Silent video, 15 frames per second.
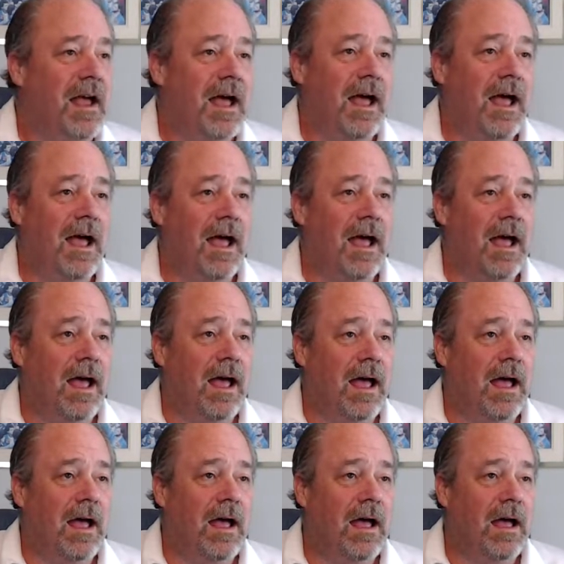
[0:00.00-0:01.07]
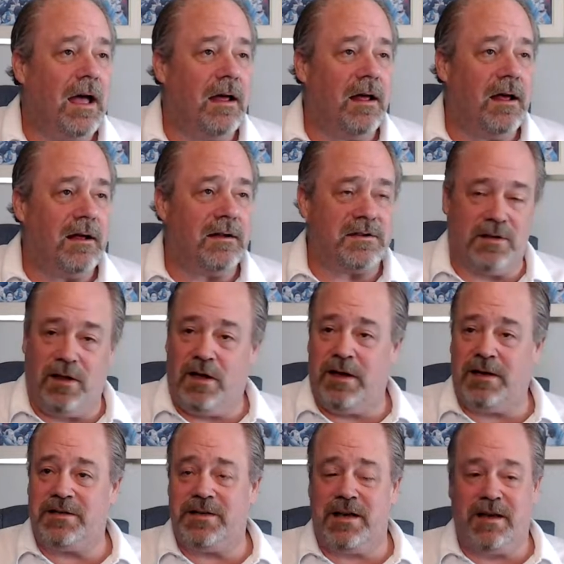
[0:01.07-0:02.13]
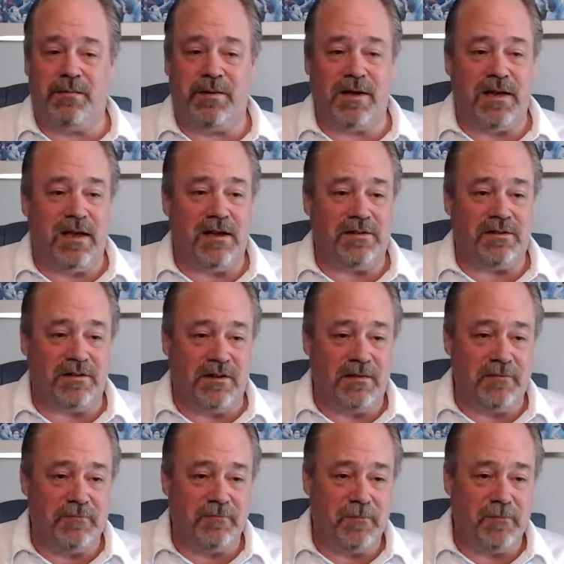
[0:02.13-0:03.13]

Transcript: Eh, that's a long time, I guess, huh?